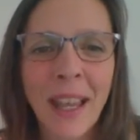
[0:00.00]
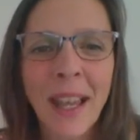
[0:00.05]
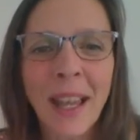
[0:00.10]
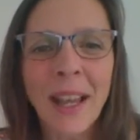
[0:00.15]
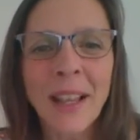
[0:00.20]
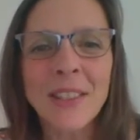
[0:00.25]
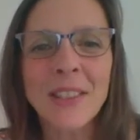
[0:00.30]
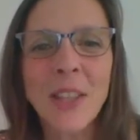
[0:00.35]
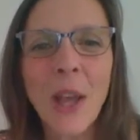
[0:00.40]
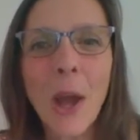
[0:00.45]

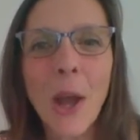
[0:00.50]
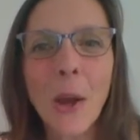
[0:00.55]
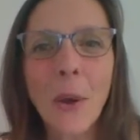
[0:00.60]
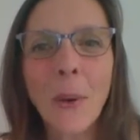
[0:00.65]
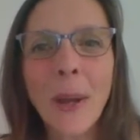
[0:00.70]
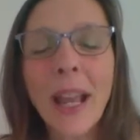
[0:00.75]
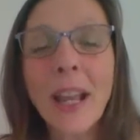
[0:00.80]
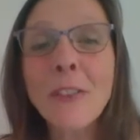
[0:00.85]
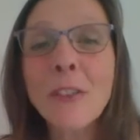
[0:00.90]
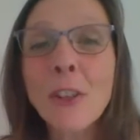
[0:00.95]

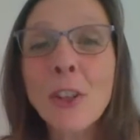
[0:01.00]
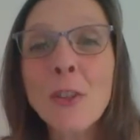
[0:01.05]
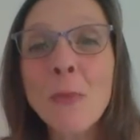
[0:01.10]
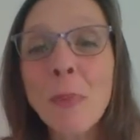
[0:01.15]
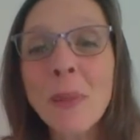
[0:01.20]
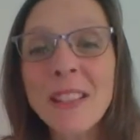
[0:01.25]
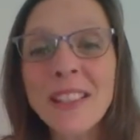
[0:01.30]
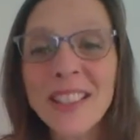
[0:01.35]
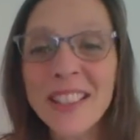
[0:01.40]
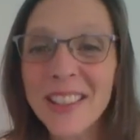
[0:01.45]
So if you've
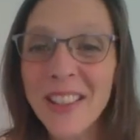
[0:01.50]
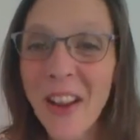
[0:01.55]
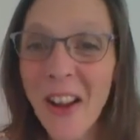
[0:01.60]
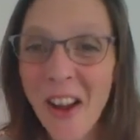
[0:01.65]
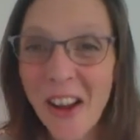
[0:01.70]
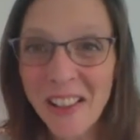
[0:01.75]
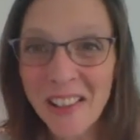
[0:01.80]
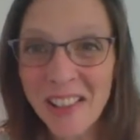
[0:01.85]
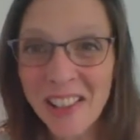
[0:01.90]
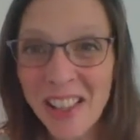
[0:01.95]
been
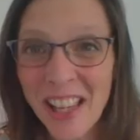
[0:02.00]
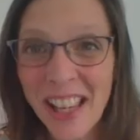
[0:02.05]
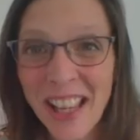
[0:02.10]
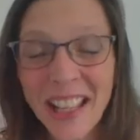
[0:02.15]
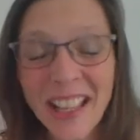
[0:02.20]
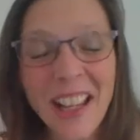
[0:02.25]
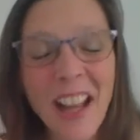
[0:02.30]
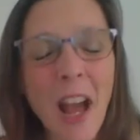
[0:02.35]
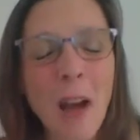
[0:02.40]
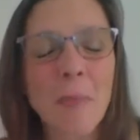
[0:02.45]

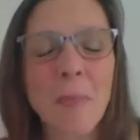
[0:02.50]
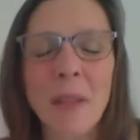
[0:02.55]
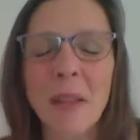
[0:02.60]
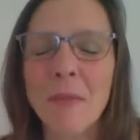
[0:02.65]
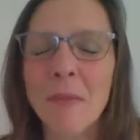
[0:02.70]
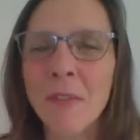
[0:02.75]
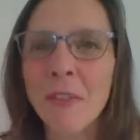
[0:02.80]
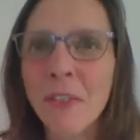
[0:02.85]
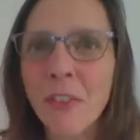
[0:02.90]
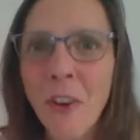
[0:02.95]
searching and
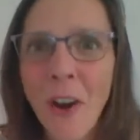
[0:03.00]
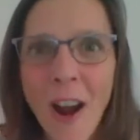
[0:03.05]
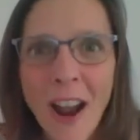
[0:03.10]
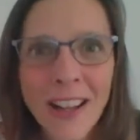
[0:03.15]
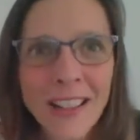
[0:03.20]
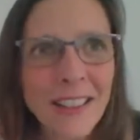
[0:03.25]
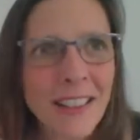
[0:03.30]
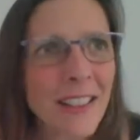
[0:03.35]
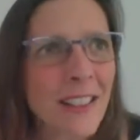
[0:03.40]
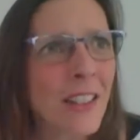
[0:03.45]
been
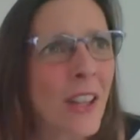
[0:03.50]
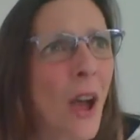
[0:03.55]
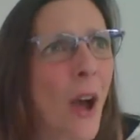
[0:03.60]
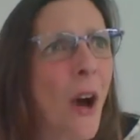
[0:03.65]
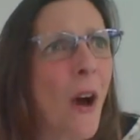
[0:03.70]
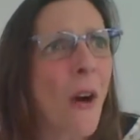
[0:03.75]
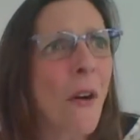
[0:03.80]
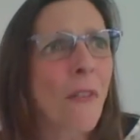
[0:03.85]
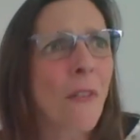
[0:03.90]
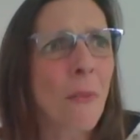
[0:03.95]
frightened,
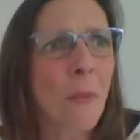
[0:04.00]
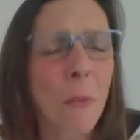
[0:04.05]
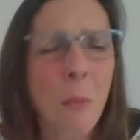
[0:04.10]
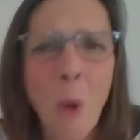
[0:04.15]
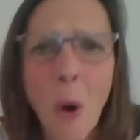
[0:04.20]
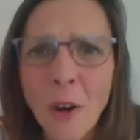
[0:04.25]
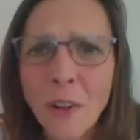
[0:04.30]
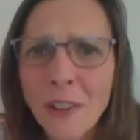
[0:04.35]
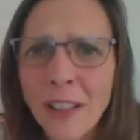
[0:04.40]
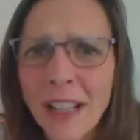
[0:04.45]

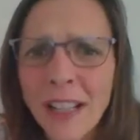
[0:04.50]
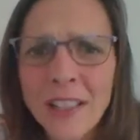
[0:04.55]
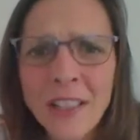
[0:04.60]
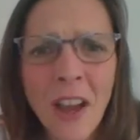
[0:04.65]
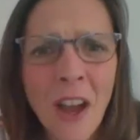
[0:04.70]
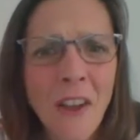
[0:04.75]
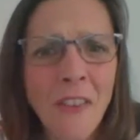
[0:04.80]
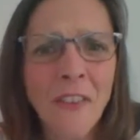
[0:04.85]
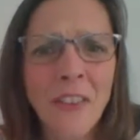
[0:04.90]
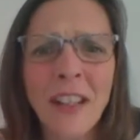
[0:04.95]
worried,
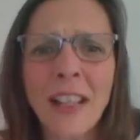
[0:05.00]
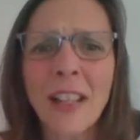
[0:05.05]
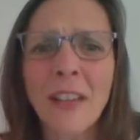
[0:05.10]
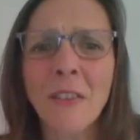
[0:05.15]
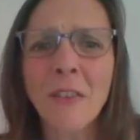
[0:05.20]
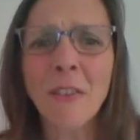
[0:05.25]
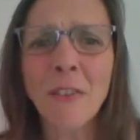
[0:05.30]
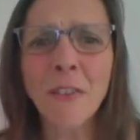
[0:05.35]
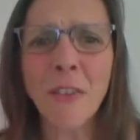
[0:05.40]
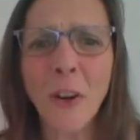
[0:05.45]

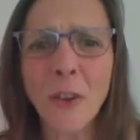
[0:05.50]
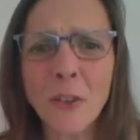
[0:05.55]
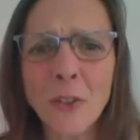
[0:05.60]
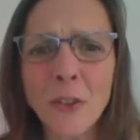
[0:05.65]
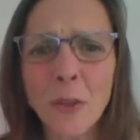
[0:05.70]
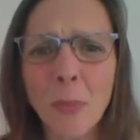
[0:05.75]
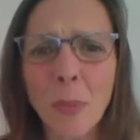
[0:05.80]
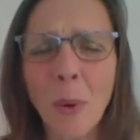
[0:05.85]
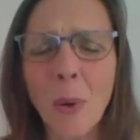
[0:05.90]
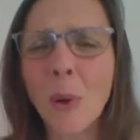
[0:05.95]
feeling
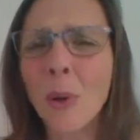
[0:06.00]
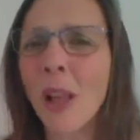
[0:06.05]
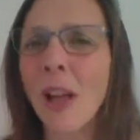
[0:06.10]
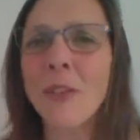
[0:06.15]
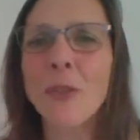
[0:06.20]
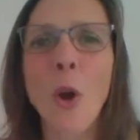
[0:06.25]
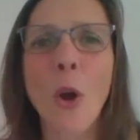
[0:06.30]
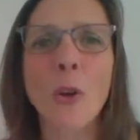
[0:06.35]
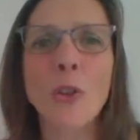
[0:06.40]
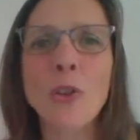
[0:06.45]
vulnerable
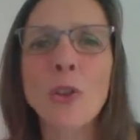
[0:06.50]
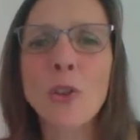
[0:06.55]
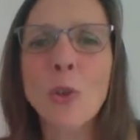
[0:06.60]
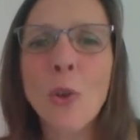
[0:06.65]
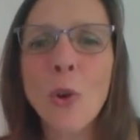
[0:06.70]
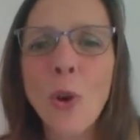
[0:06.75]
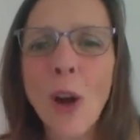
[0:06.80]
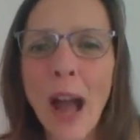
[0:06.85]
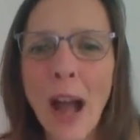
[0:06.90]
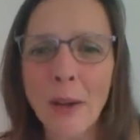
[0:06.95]
and not sure how